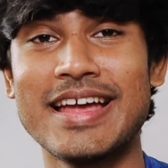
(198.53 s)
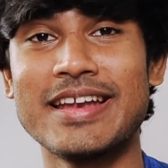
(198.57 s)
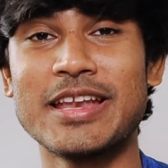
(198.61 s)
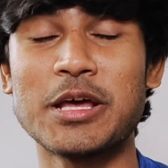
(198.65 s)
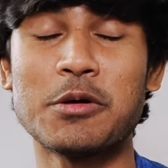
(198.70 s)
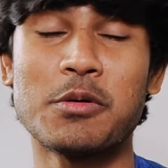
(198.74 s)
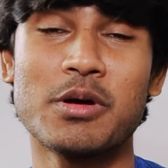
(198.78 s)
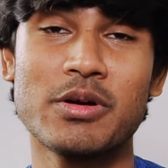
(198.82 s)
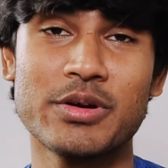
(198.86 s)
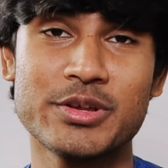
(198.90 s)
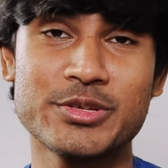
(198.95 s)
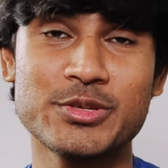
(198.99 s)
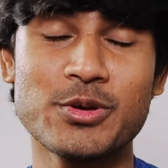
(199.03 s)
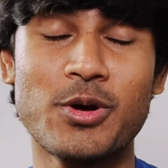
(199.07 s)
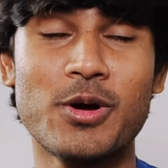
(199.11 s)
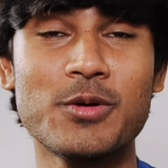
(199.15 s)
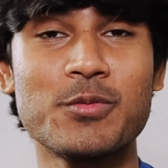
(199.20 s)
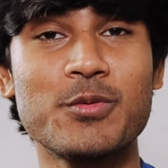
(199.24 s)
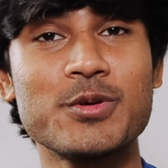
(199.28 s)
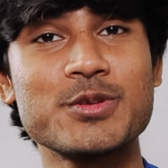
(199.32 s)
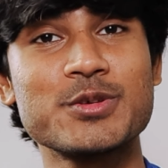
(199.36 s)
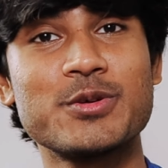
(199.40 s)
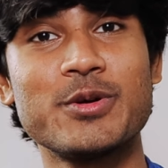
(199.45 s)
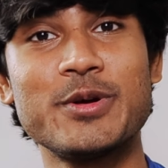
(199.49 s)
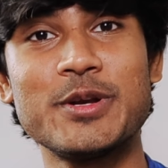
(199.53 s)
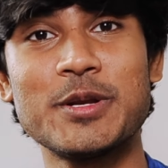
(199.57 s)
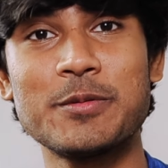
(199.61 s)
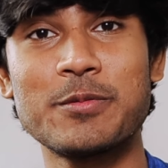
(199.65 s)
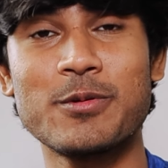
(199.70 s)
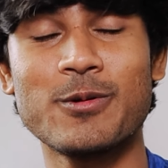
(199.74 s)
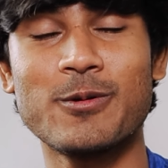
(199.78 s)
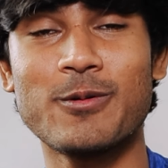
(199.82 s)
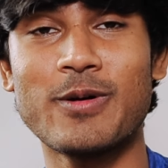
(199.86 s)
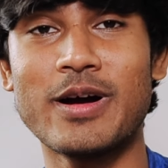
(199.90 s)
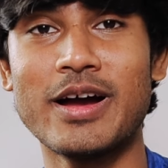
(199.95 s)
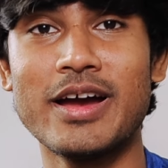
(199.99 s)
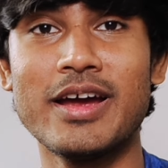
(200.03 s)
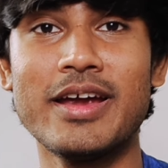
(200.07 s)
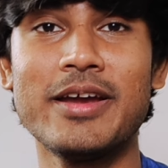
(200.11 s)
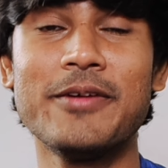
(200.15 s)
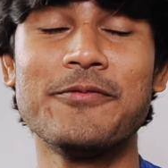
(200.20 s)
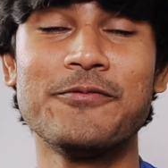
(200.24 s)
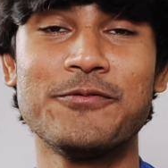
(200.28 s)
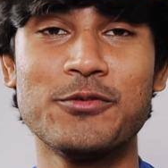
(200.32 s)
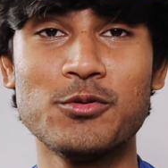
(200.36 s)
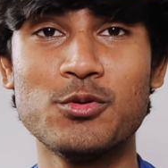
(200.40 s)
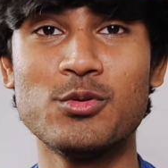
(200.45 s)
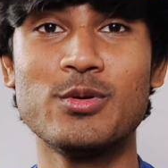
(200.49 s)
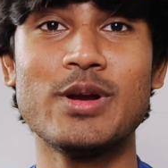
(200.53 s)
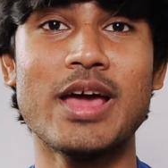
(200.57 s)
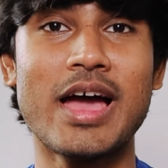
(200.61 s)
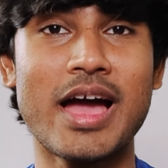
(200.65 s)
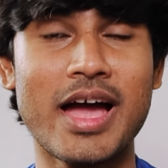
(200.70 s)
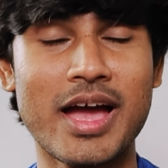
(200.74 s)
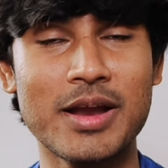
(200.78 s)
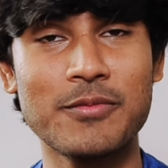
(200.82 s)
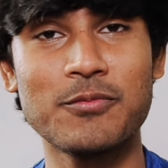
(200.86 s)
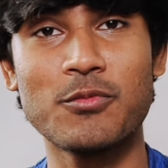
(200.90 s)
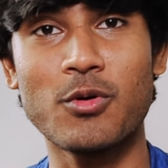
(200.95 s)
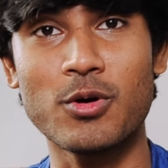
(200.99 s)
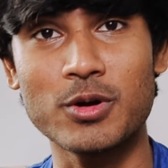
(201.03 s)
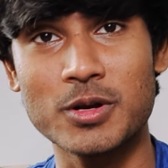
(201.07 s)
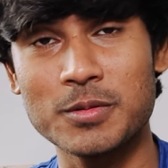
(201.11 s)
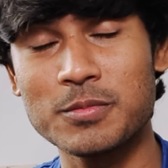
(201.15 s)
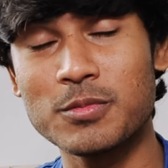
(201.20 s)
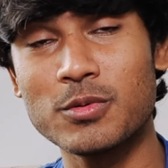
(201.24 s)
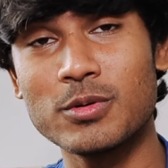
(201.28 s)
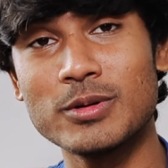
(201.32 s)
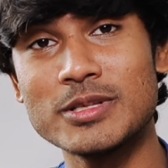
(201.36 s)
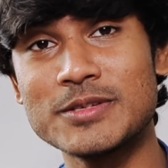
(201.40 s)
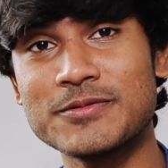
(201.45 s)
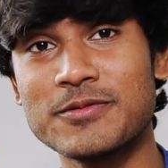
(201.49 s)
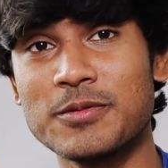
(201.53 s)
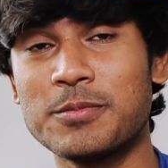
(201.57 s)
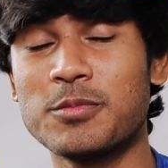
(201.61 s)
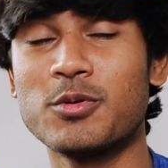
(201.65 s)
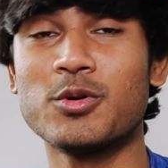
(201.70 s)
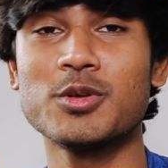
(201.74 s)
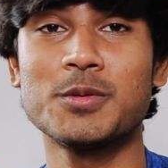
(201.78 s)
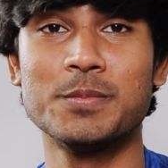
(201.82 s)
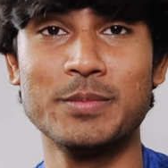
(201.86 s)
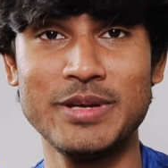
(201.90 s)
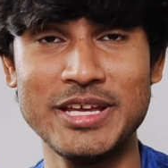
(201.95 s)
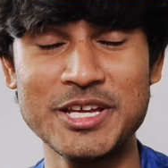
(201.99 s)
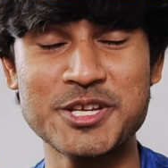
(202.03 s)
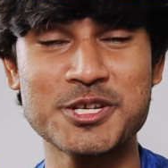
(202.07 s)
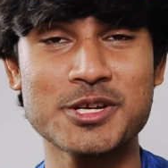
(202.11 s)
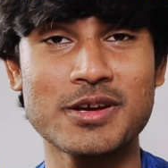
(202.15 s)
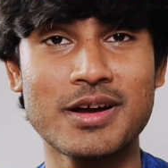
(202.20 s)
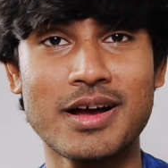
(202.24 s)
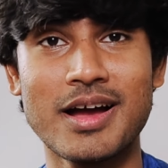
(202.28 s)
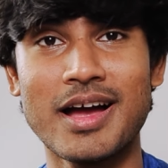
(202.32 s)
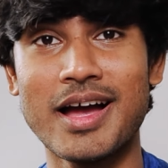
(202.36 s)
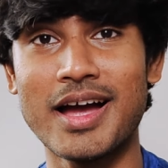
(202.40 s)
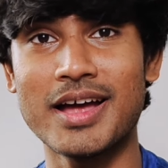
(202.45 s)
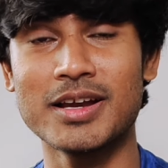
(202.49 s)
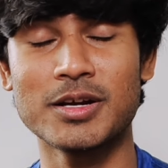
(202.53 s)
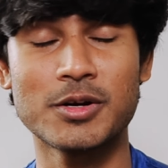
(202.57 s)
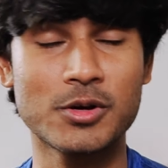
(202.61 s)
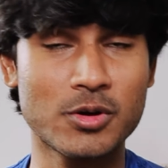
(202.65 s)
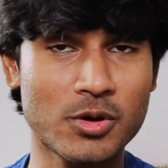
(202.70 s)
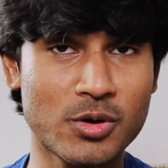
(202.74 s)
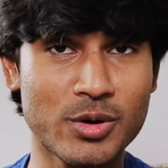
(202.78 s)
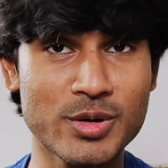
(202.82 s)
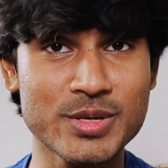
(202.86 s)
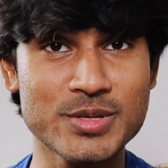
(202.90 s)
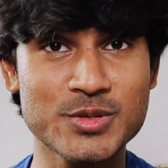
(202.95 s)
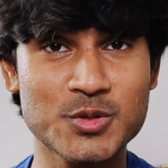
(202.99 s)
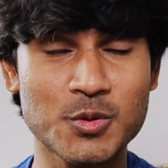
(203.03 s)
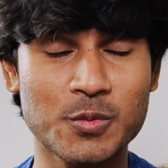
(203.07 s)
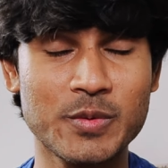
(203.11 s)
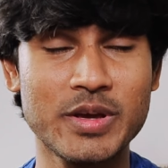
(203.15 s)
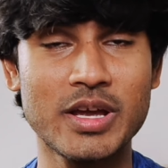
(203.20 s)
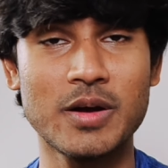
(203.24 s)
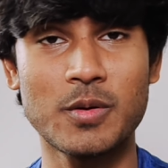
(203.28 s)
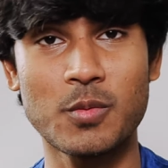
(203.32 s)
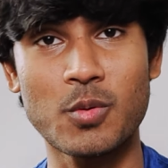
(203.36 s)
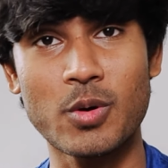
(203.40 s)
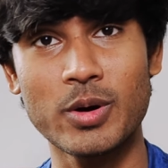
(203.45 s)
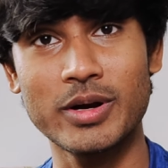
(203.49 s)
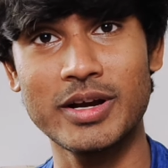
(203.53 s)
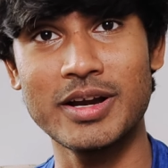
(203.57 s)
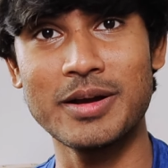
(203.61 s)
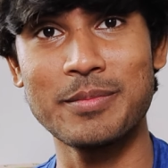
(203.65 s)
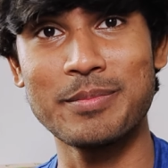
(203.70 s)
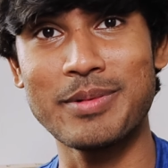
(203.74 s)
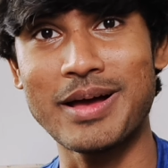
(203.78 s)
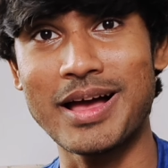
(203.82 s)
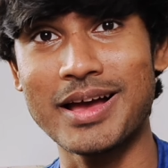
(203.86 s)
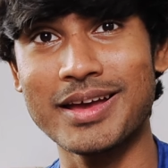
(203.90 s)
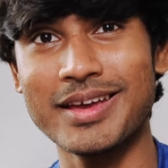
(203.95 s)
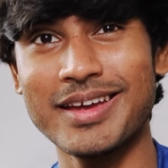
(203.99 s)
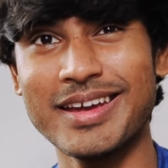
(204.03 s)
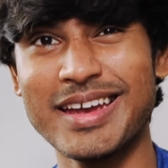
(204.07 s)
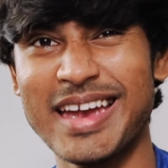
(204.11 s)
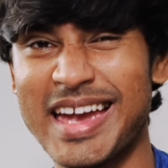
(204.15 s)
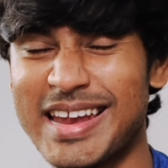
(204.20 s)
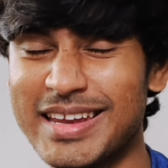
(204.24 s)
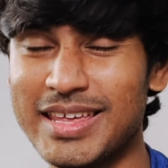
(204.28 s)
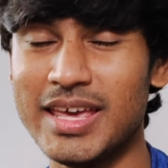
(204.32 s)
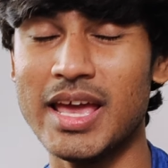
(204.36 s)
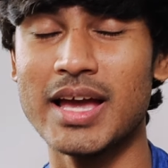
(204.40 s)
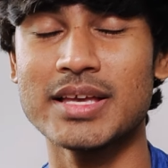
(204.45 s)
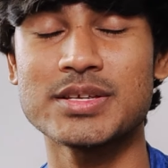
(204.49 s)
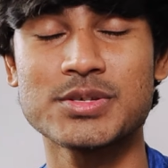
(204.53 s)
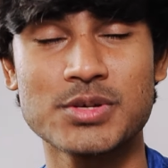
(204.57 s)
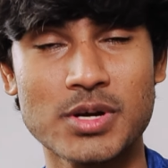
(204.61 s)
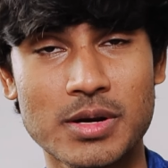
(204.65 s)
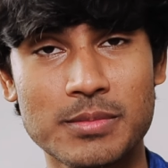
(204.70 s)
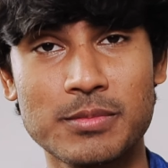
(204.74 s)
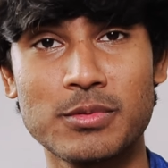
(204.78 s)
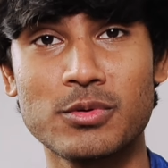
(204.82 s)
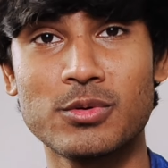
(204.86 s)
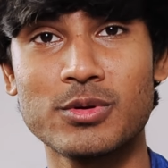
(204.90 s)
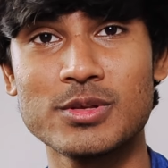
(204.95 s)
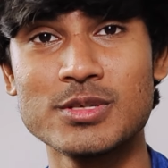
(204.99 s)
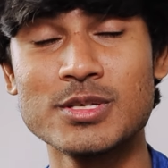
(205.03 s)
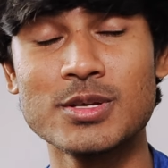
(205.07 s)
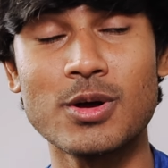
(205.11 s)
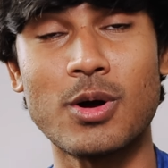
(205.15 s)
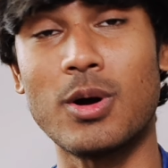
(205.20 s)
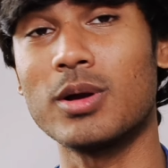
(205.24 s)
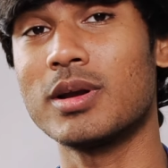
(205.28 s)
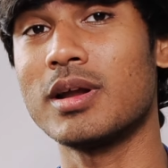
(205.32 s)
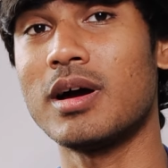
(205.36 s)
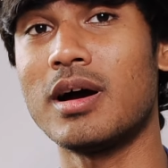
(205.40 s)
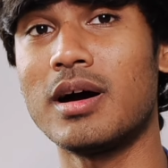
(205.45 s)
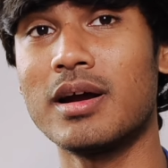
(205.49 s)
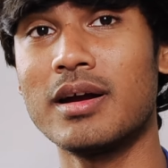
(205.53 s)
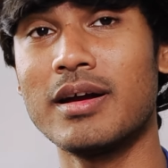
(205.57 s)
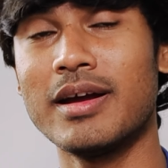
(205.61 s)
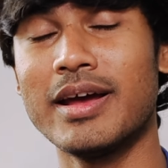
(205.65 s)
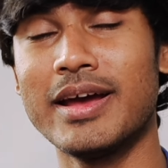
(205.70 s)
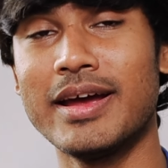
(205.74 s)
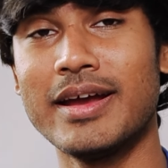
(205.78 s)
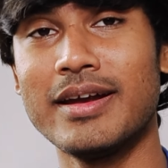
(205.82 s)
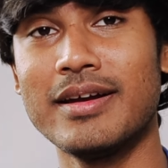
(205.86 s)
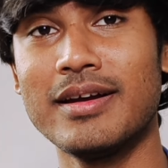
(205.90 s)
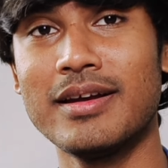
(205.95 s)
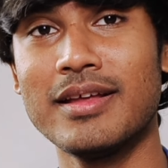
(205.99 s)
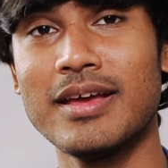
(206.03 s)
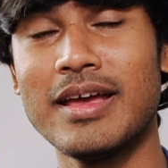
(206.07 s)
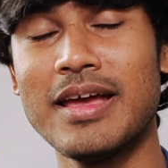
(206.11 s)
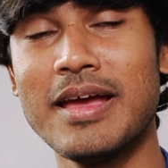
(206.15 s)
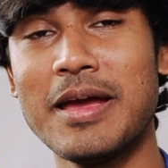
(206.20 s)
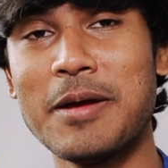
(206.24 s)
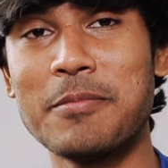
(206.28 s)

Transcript: Now, our resort was going to provide food and water bowls for both Mishka and Cross, so we avoided packing any extra bowls on our end.